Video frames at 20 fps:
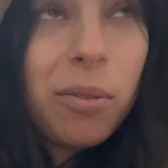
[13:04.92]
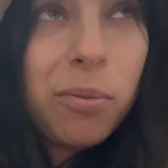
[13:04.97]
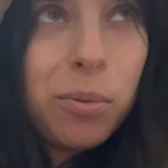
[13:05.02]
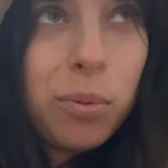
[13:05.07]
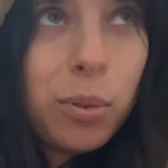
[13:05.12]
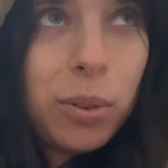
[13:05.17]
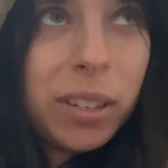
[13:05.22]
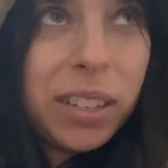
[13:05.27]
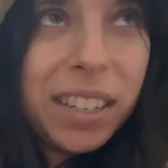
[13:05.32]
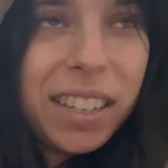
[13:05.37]

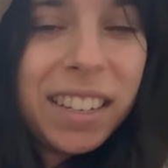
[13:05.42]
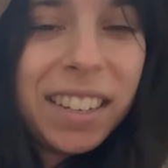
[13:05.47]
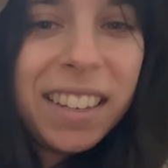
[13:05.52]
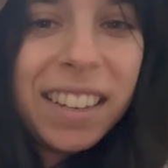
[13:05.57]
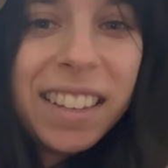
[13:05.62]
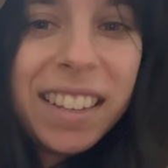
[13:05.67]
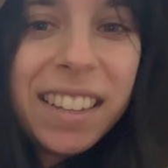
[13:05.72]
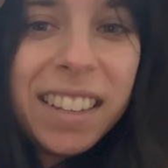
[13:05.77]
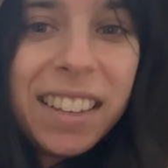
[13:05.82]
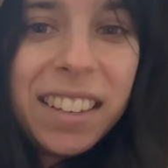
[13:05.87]
water
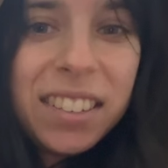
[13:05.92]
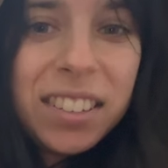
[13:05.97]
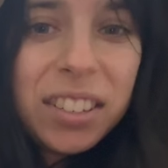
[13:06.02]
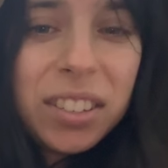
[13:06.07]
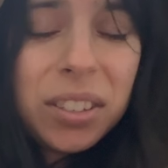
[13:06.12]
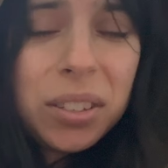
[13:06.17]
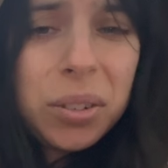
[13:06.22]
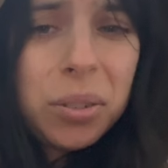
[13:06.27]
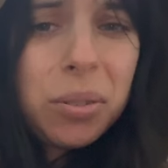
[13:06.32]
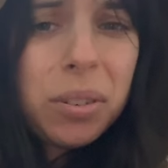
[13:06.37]

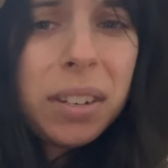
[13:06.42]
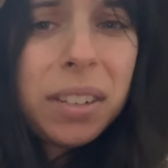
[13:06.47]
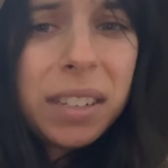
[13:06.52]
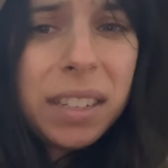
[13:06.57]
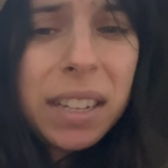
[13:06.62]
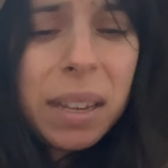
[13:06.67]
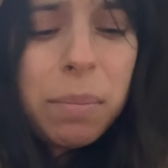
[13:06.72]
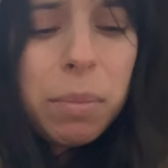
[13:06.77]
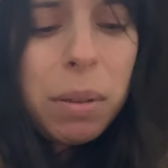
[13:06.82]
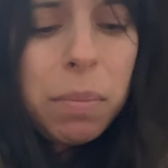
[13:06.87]
just to try and
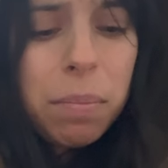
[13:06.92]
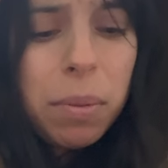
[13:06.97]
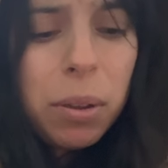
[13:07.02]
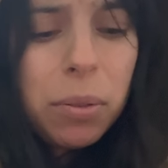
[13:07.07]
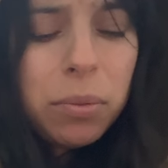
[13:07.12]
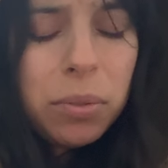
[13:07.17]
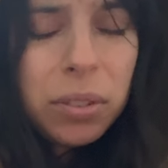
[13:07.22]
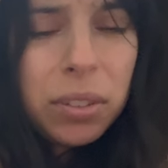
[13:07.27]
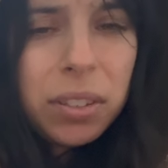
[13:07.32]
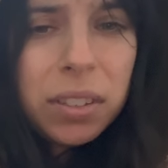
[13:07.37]
get my
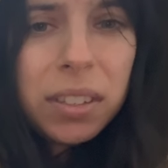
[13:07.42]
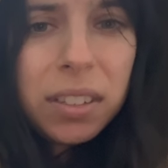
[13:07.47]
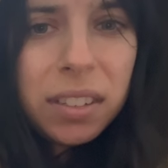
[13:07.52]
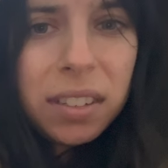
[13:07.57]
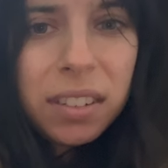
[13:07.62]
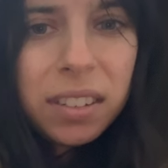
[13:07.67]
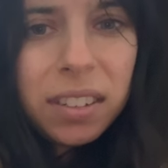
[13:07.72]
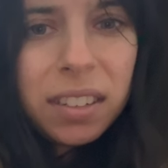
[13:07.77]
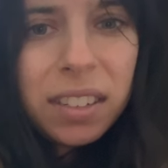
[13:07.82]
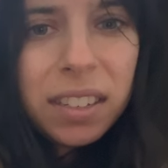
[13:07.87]
bones
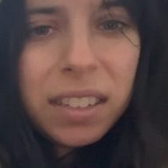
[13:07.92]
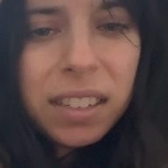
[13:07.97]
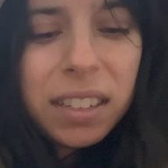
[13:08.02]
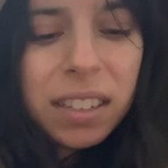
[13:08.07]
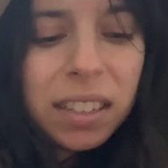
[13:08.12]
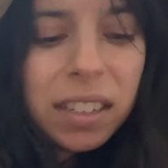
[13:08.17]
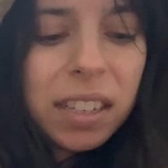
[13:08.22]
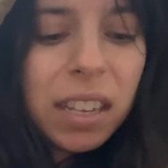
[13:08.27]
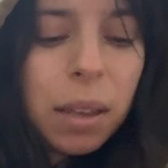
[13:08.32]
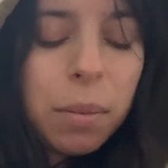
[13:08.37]
to
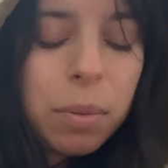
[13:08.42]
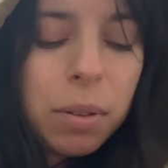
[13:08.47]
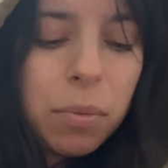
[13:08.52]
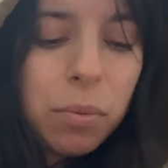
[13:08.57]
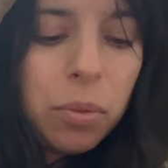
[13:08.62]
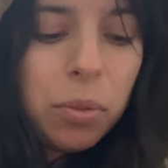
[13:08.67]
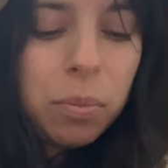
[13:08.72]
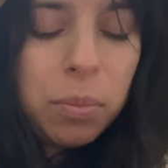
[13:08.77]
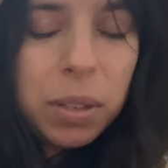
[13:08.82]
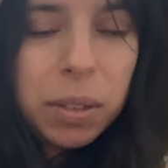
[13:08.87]
get a bit
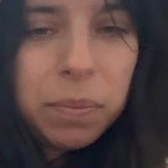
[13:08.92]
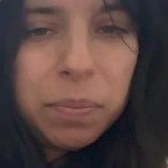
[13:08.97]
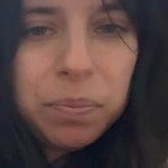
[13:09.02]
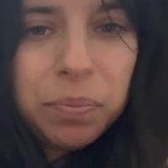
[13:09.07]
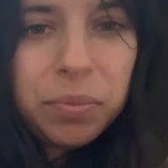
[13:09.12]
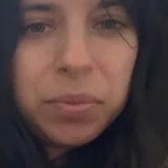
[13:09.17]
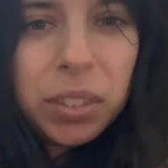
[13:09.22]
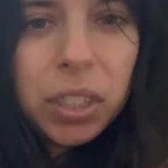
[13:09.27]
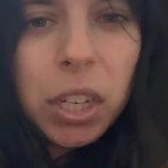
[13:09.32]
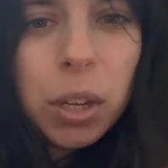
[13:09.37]
warmer.
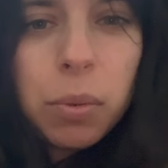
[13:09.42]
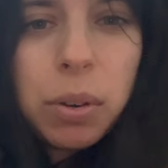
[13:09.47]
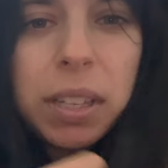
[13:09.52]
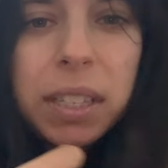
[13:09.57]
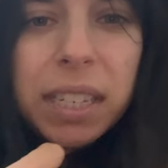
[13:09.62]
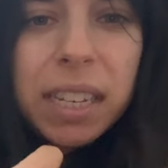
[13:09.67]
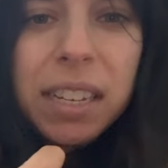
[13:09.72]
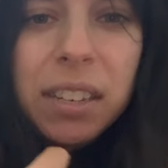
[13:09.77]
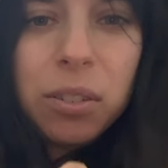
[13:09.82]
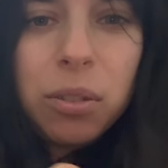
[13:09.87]
You know, when
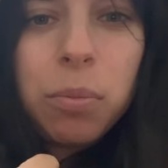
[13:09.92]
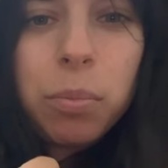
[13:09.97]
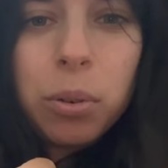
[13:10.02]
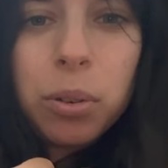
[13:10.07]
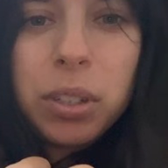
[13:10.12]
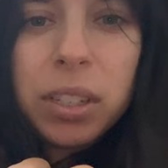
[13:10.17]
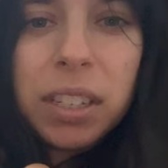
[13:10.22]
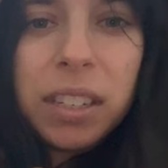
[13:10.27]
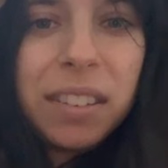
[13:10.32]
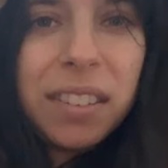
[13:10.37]
it's in your
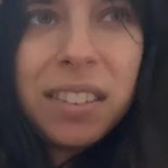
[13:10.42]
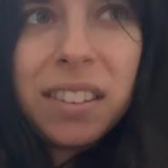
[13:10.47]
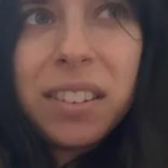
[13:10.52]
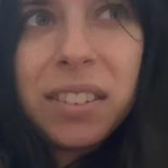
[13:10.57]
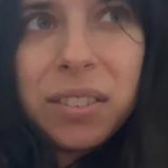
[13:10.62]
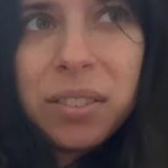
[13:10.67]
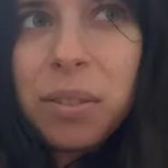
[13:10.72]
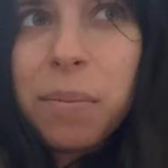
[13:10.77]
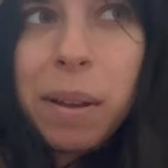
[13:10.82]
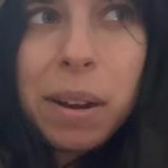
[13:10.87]
body,
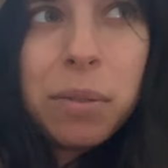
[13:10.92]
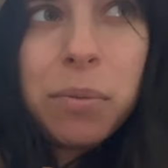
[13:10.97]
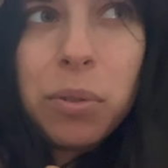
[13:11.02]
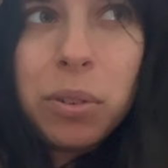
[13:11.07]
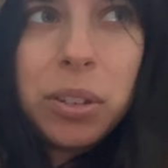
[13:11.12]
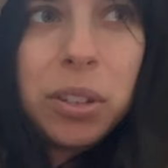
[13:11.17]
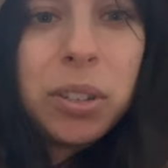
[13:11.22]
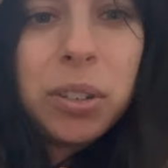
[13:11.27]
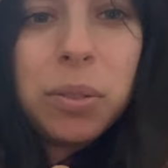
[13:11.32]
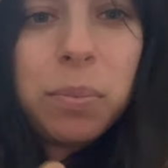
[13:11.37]
there's no matter
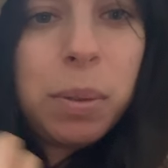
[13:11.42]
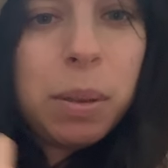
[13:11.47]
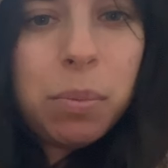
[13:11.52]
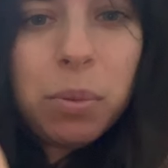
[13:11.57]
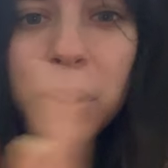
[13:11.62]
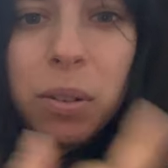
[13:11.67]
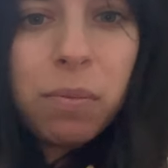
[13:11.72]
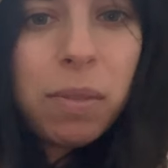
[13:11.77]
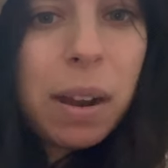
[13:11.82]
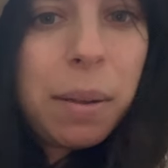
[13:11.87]
what you do,
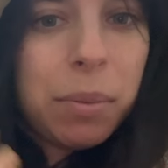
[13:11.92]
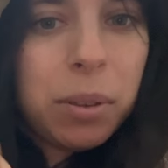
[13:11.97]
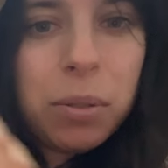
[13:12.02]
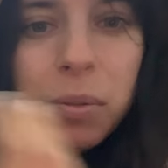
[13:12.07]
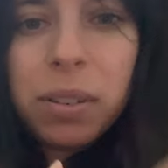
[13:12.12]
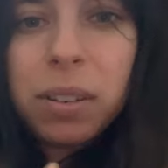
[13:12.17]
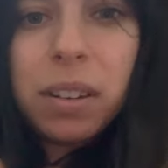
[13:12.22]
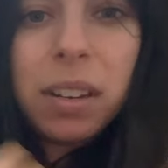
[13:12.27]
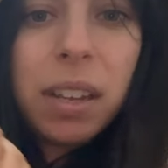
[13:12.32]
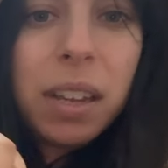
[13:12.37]
people can wrap
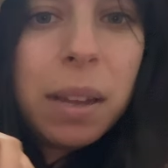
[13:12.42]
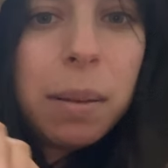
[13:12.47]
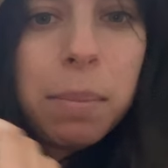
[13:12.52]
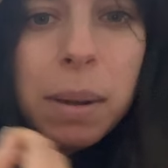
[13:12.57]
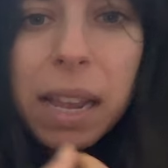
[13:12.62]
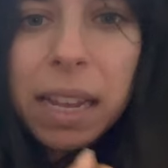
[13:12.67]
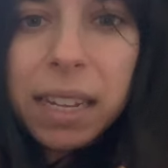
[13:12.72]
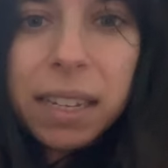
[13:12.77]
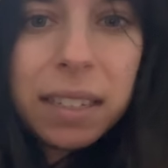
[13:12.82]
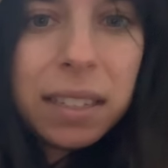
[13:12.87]
you in
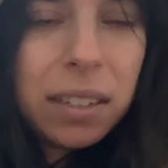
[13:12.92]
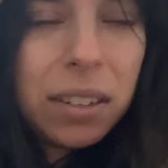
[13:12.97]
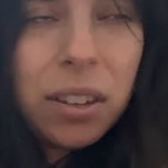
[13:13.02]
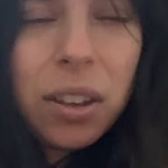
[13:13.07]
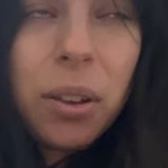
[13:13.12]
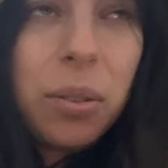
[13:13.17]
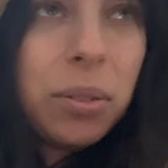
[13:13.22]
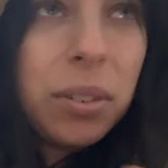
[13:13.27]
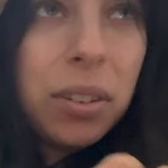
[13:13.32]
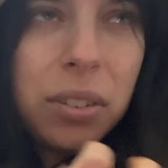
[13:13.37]
blankets and
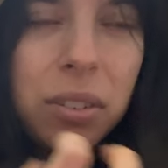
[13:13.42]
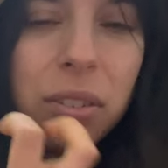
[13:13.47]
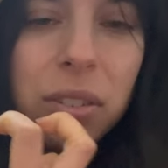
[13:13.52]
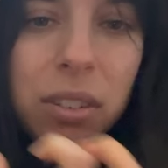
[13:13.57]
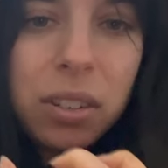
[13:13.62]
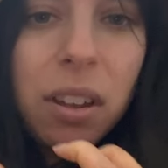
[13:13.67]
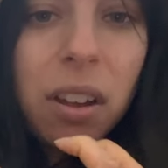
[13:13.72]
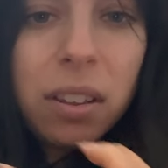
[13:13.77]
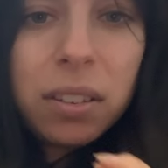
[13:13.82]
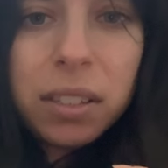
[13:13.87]
coats and you
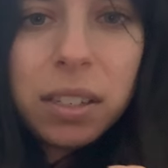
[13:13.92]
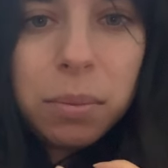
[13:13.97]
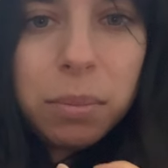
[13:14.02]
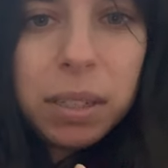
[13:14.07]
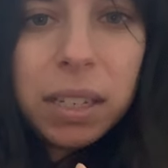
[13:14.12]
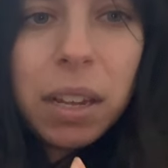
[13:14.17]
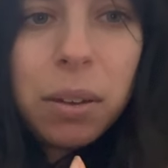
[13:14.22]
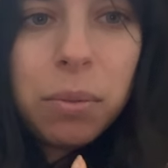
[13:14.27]
just can't seem to get